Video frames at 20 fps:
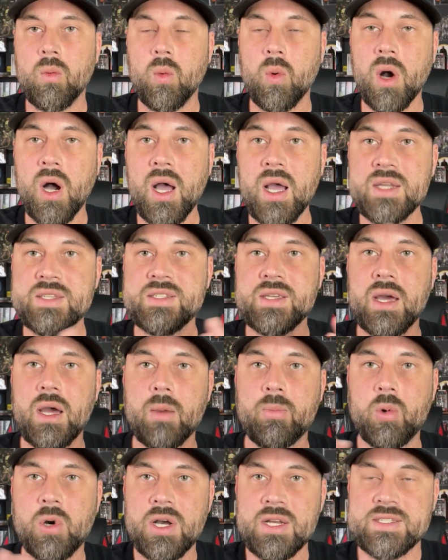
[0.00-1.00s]
What's
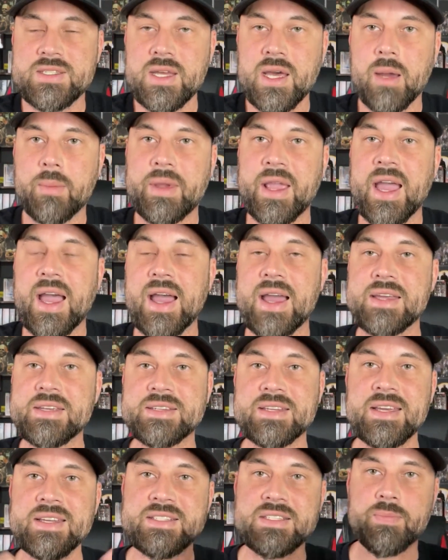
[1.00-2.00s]
up,
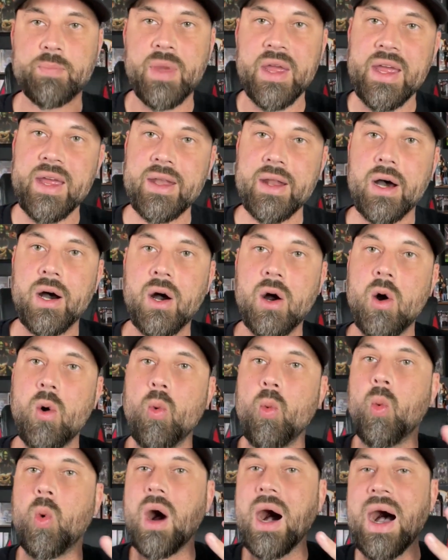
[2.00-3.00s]
guys? It's been a
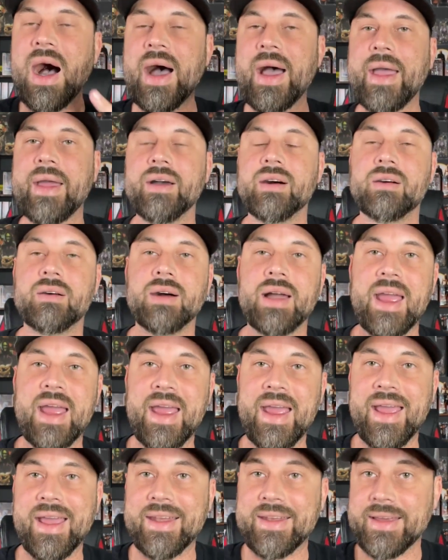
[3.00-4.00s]
while,
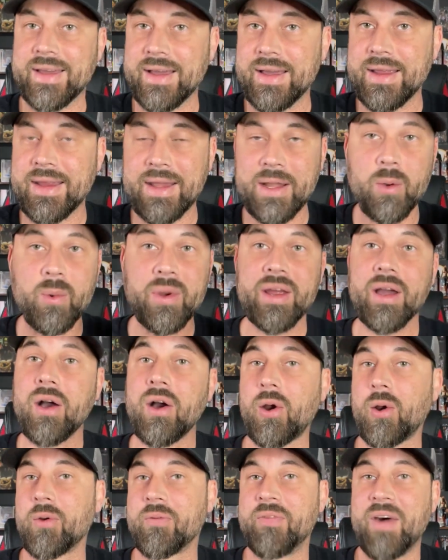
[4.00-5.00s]
and here we
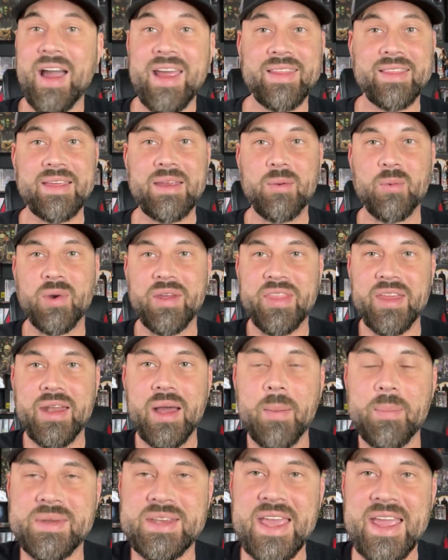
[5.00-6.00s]
are, finally, with an
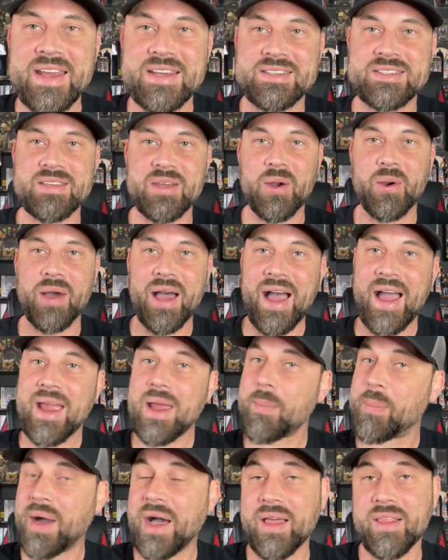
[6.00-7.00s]
update. So, I
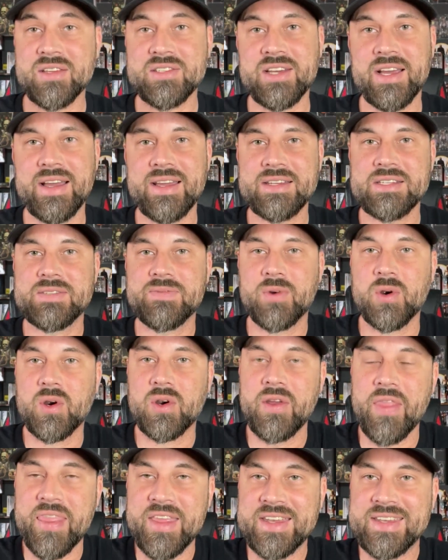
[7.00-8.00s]
apologize
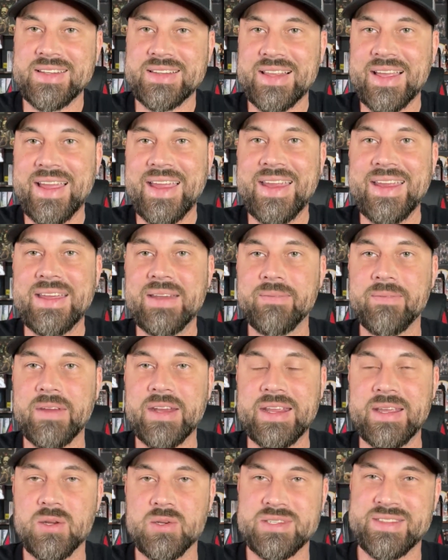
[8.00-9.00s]
for the delay in
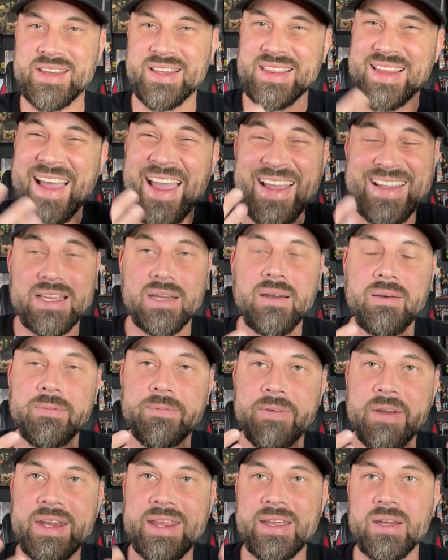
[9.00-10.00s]
videos, the lack of
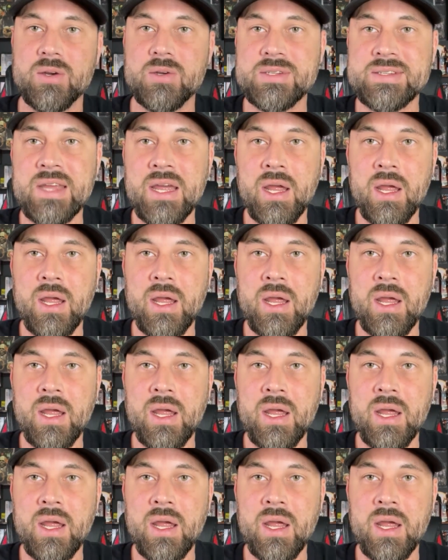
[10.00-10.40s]
videos,